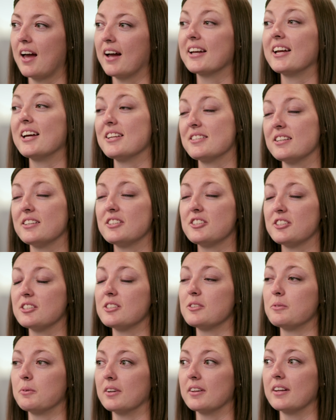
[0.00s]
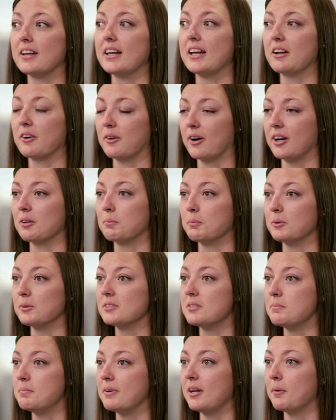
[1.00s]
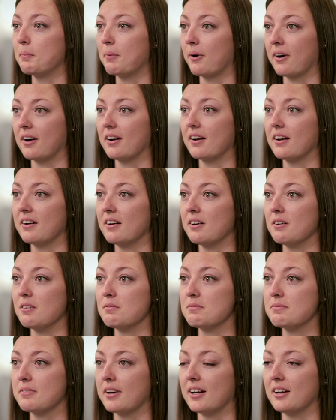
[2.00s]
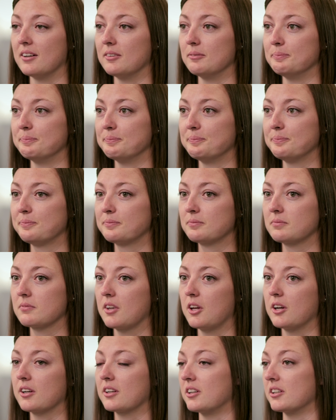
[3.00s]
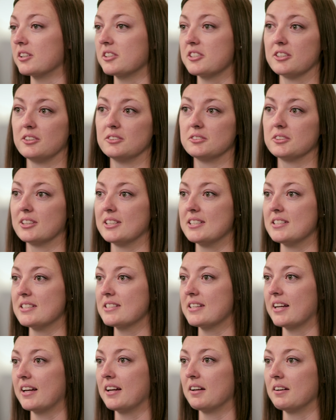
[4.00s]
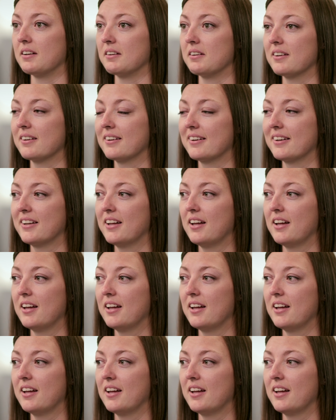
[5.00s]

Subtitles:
I guess it's just really incredible to be a part of Cook Children's and